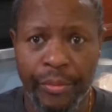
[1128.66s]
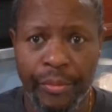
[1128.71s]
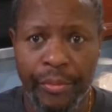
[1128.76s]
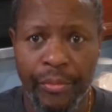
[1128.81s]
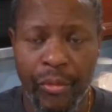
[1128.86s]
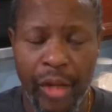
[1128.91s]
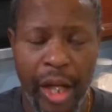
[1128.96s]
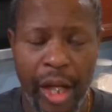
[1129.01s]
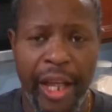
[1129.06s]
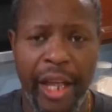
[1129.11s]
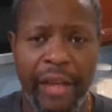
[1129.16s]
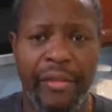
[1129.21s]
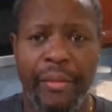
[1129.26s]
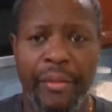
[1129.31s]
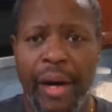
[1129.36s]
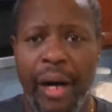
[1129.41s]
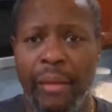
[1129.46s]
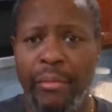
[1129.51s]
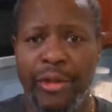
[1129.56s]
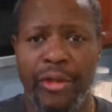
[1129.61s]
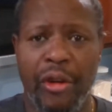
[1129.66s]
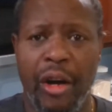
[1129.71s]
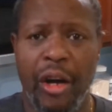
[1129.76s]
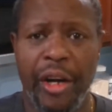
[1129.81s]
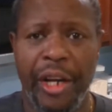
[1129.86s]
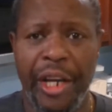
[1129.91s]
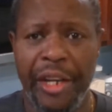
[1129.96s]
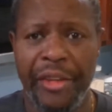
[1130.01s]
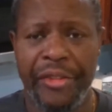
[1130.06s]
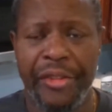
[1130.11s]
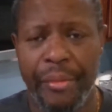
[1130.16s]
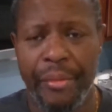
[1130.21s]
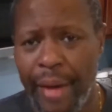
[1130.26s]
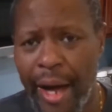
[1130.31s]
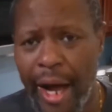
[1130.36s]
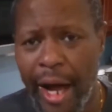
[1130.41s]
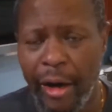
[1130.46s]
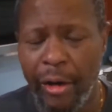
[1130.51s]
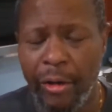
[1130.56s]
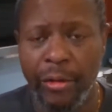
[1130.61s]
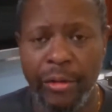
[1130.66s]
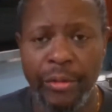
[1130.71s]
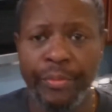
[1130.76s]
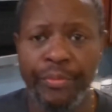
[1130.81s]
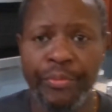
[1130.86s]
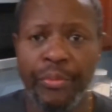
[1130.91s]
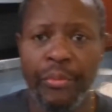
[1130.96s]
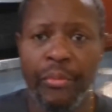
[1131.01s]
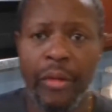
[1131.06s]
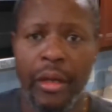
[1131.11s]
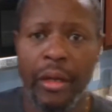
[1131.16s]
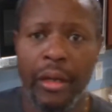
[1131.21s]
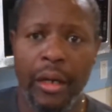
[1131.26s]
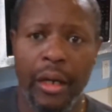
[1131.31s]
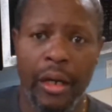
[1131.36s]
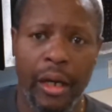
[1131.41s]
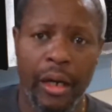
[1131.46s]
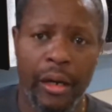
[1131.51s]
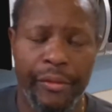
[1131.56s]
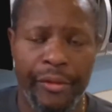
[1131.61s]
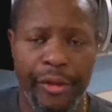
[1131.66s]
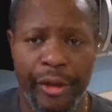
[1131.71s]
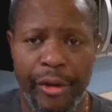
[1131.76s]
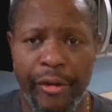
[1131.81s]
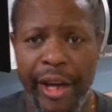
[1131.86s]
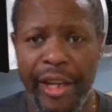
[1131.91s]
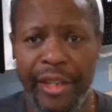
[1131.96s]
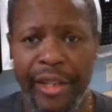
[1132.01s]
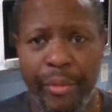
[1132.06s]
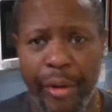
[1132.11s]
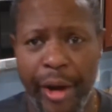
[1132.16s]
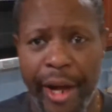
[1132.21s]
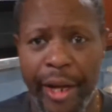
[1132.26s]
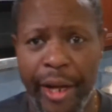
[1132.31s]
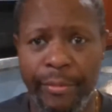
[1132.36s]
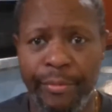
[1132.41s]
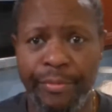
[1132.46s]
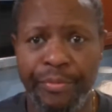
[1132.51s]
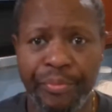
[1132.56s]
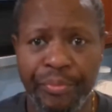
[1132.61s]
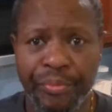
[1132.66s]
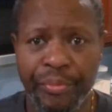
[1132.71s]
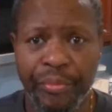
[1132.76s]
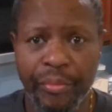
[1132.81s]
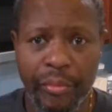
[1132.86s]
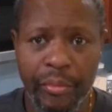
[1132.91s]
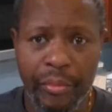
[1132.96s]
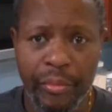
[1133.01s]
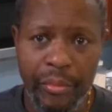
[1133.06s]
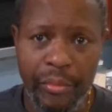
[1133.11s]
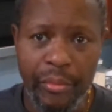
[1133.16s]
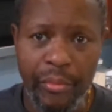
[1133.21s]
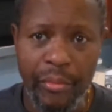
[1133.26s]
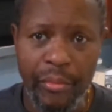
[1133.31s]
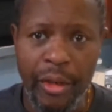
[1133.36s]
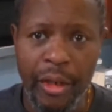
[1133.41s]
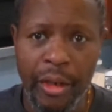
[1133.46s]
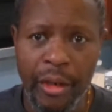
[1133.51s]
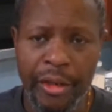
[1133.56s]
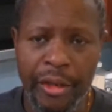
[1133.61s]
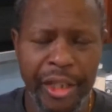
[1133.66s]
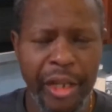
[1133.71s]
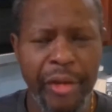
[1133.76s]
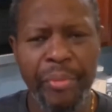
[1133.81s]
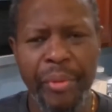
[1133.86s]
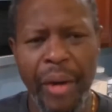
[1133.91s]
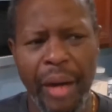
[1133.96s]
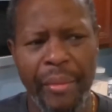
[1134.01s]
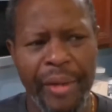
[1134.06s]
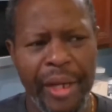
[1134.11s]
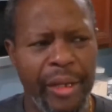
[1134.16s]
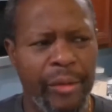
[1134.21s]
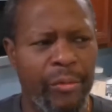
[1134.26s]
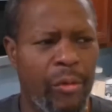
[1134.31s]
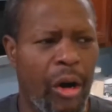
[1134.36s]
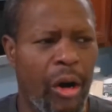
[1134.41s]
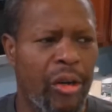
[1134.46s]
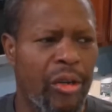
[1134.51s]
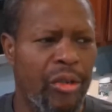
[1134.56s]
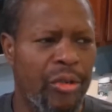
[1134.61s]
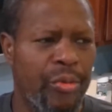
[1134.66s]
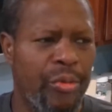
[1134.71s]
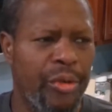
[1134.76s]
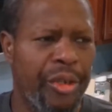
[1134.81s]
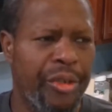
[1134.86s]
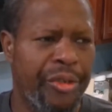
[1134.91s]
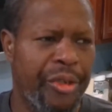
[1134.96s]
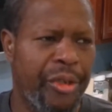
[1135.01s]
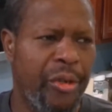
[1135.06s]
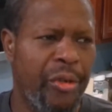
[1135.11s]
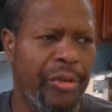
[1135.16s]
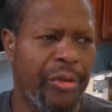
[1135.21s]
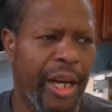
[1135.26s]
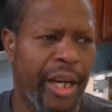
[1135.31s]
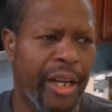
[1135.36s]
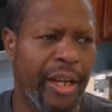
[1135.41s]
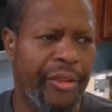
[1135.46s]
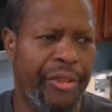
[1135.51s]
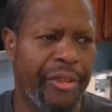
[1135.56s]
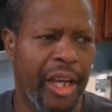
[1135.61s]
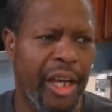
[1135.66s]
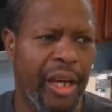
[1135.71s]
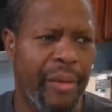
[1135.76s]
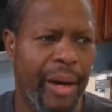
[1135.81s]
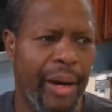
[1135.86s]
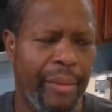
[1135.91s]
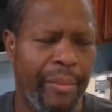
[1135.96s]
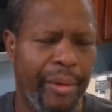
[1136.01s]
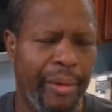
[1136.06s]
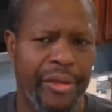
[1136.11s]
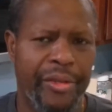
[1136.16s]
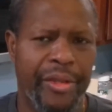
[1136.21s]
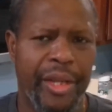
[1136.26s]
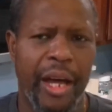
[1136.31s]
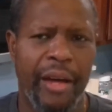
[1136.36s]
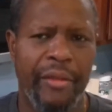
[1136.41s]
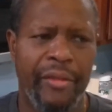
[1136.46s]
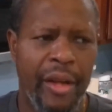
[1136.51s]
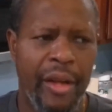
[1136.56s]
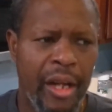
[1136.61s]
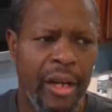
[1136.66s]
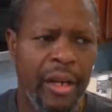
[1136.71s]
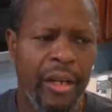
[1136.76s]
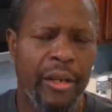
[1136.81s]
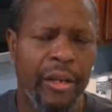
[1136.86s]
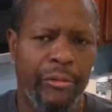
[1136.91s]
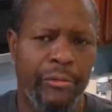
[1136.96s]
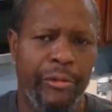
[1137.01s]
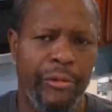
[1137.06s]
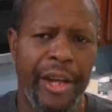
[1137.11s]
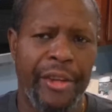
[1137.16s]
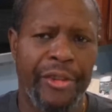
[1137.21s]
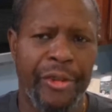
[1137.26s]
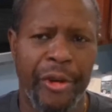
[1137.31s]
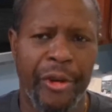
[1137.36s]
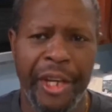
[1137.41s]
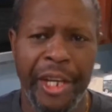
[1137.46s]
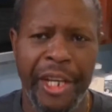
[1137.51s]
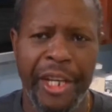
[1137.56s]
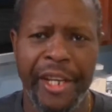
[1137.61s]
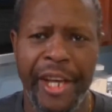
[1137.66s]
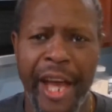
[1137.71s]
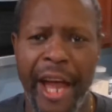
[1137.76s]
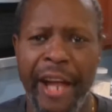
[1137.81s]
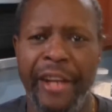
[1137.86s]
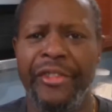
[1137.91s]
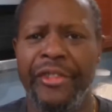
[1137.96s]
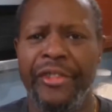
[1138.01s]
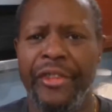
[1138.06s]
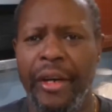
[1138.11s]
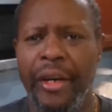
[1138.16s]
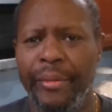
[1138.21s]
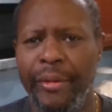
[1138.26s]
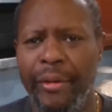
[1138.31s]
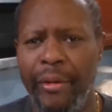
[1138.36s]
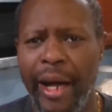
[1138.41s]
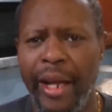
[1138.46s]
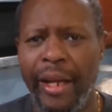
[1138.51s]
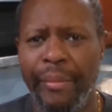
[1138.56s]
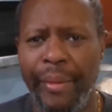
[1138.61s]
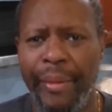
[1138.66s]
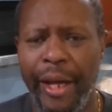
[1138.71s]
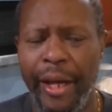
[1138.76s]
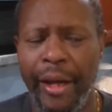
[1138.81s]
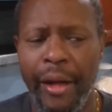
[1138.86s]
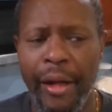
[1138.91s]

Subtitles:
Like even Mama Straw eats the mild of the Grace brand. She'll probably eat Walkerswood too, now that I think about it, because I've raised her heat gangster up quite a bit.